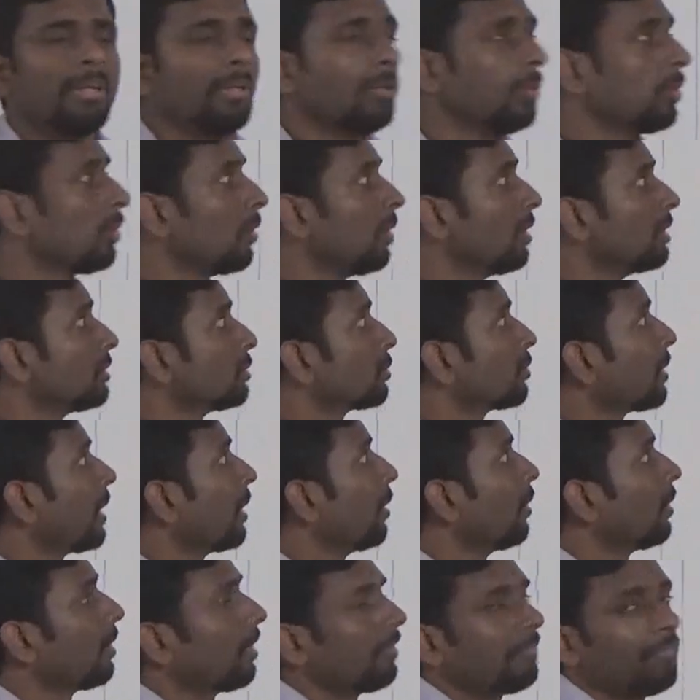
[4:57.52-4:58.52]
You know
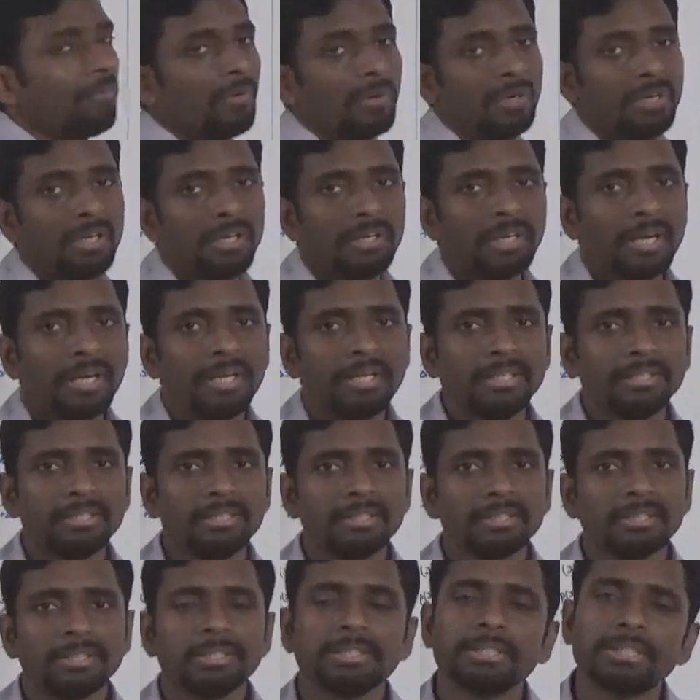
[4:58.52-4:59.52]
square root of 49
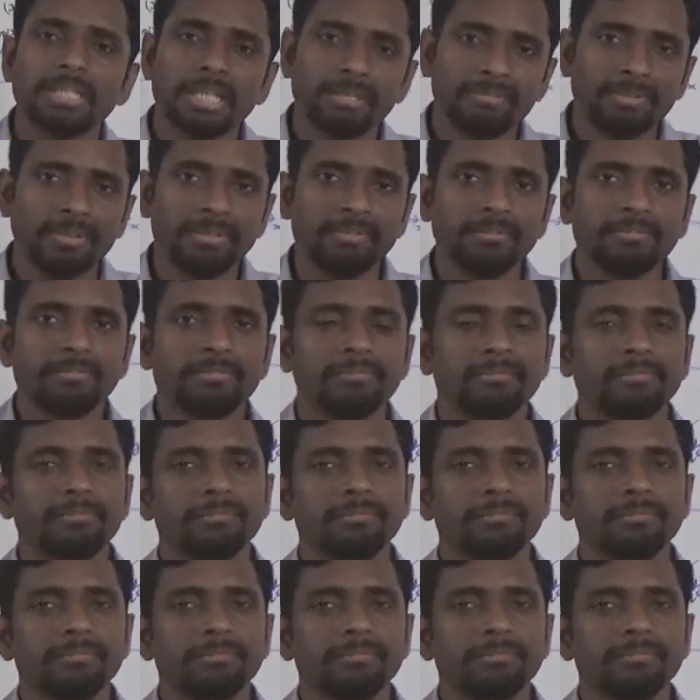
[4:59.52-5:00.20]
is 7.